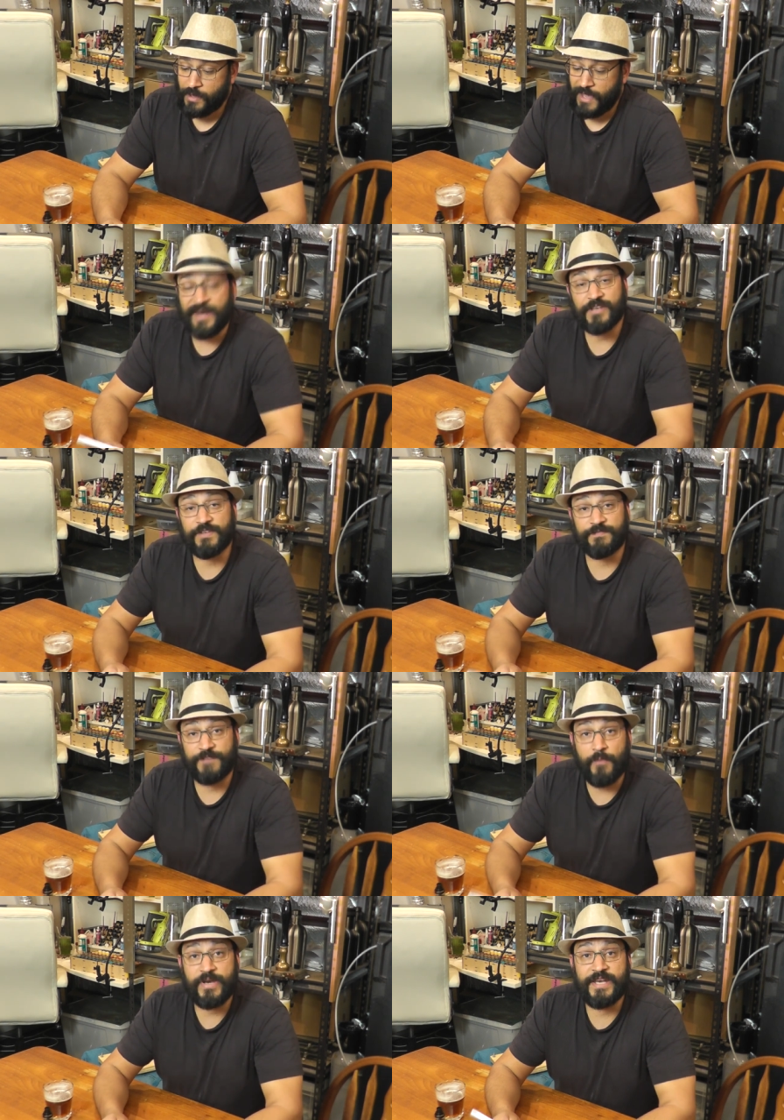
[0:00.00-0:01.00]
And it's a
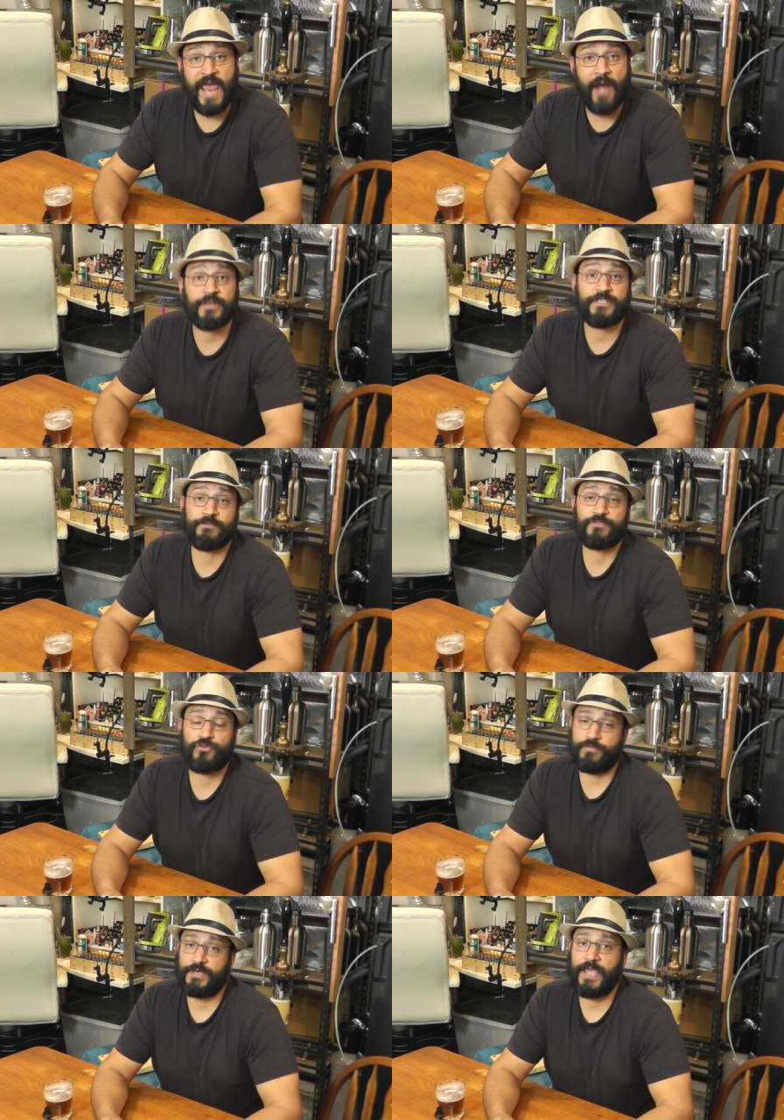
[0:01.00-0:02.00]
very narrative
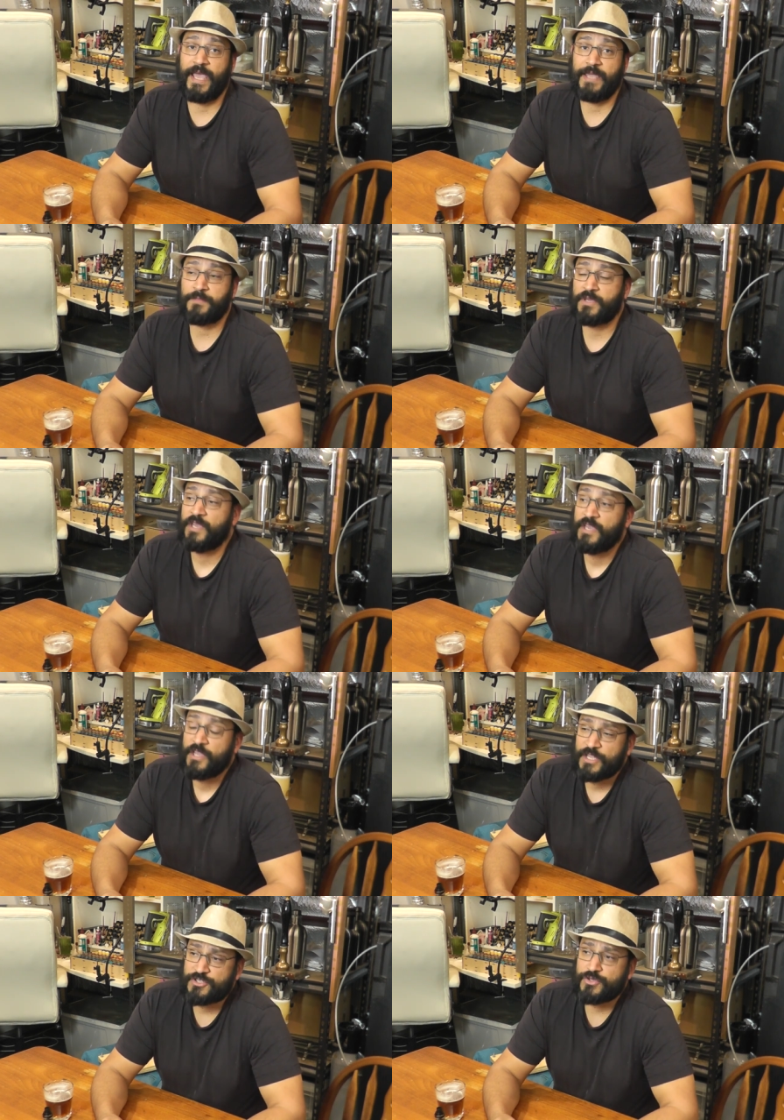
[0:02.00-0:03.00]
driven game.
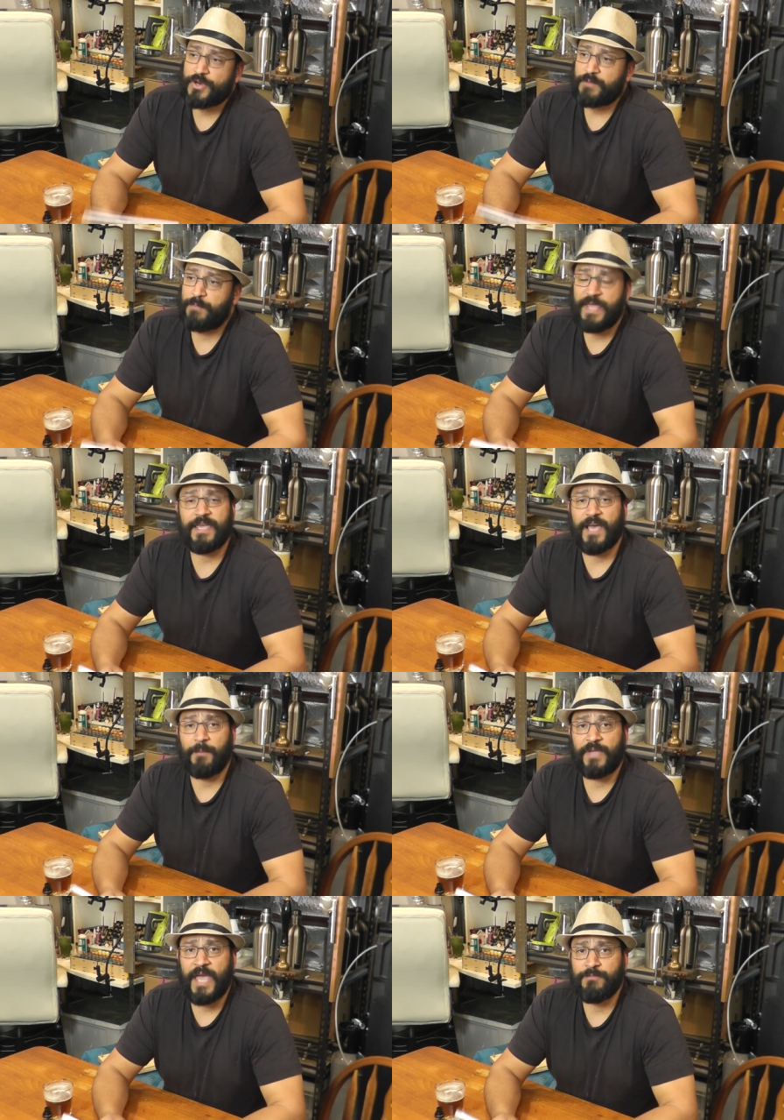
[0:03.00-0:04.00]
It's not a
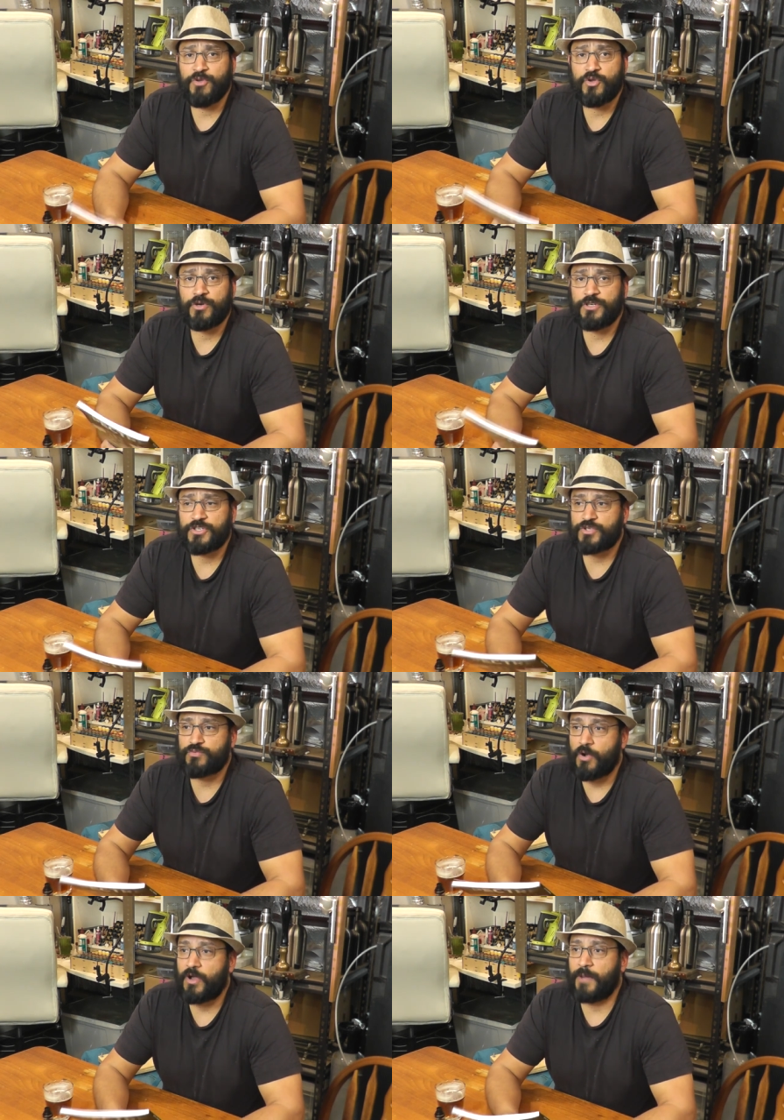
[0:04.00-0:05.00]
pickup game. You couldn't
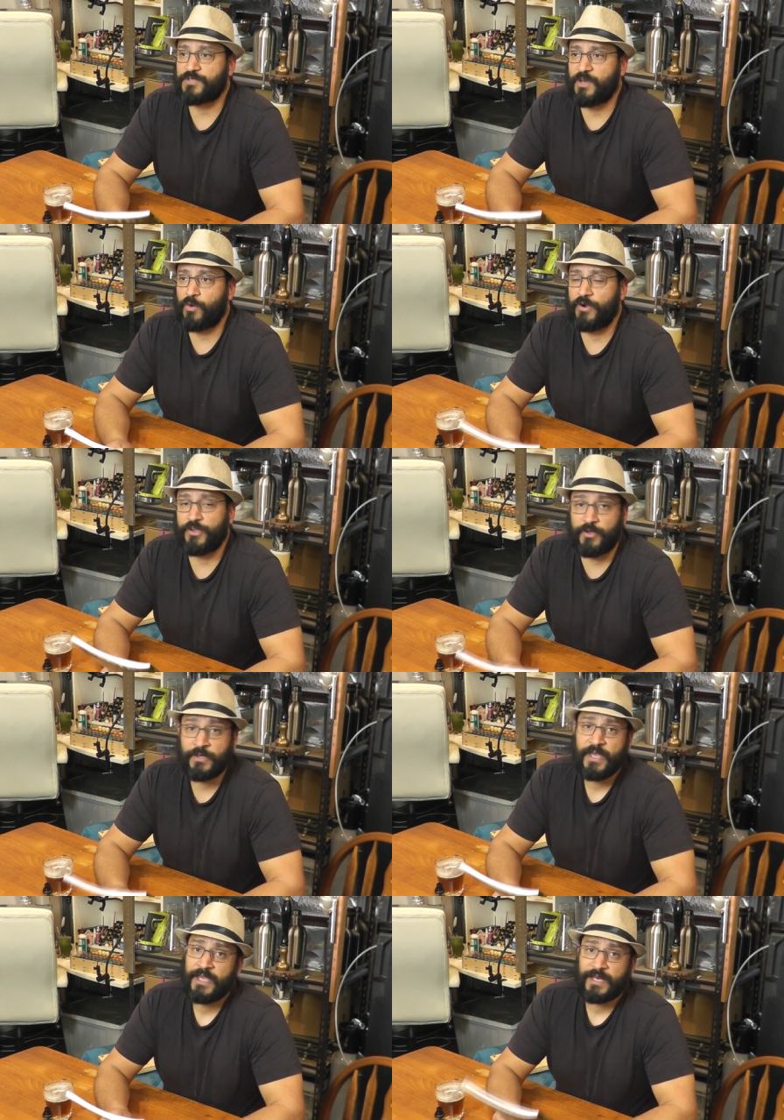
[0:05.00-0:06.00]
just rock up somewhere and go,
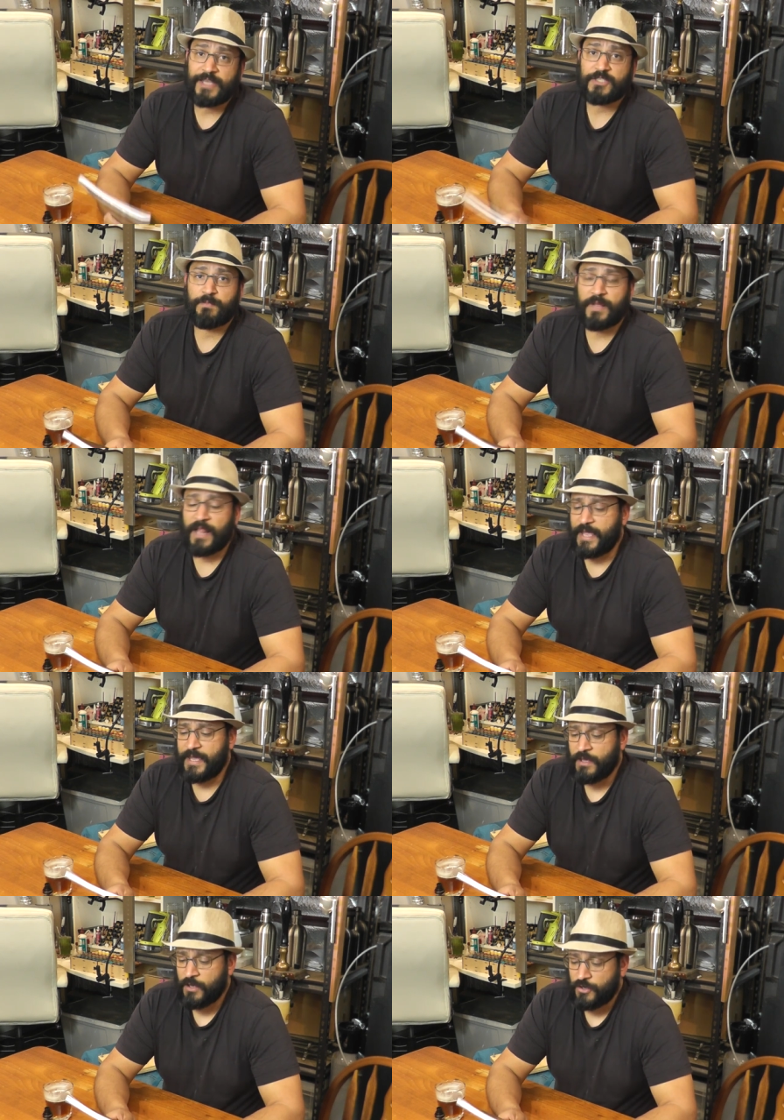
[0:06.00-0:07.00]
let's
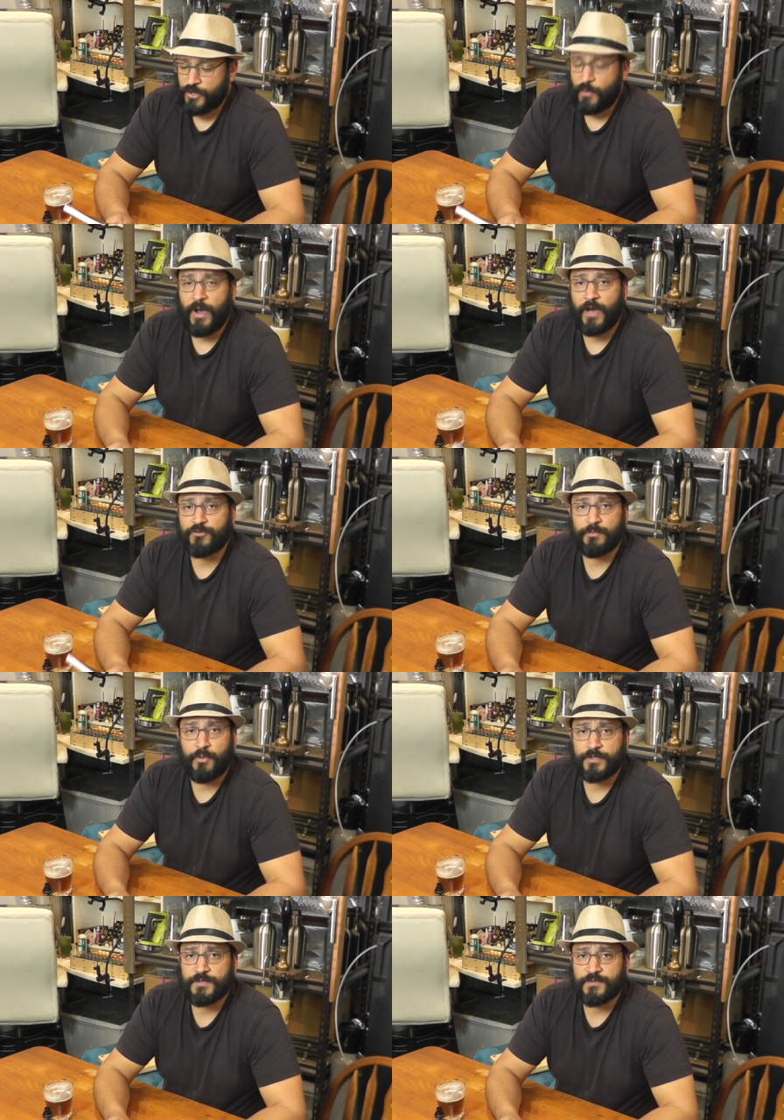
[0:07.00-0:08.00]
play, you know, 100
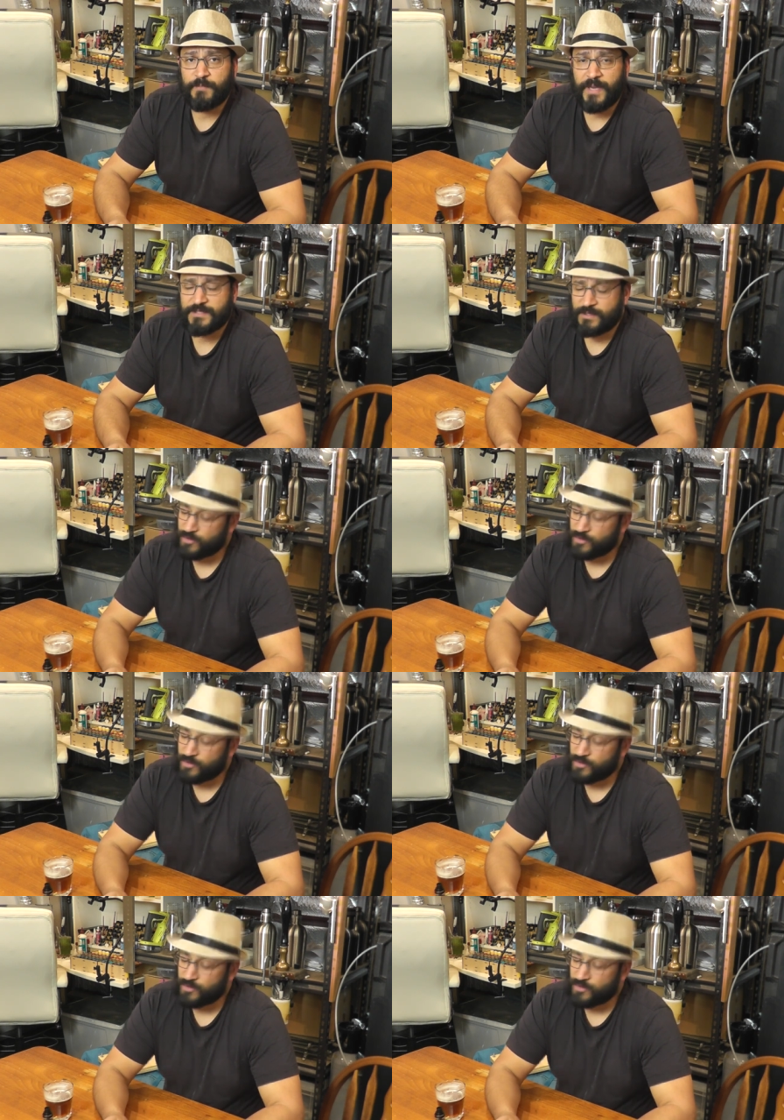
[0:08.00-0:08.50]
points of Spectre.